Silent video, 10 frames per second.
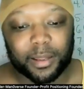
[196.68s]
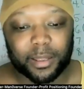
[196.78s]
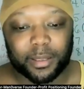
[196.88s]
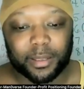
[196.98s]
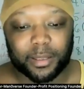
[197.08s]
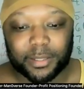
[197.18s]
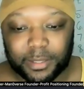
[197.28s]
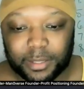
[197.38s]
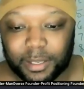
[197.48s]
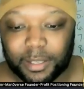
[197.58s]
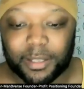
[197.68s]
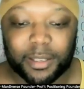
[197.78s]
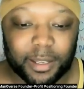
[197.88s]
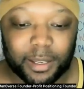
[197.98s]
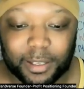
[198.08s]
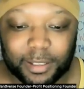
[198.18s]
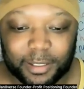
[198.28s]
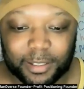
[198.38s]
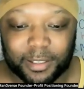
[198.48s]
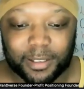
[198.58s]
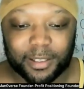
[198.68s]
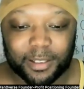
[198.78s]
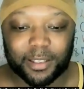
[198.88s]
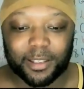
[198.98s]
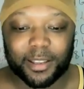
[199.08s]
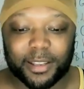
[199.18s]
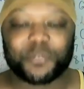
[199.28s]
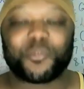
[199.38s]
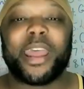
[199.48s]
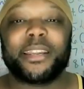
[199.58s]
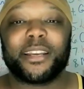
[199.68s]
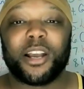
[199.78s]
Look at this. Look, is writing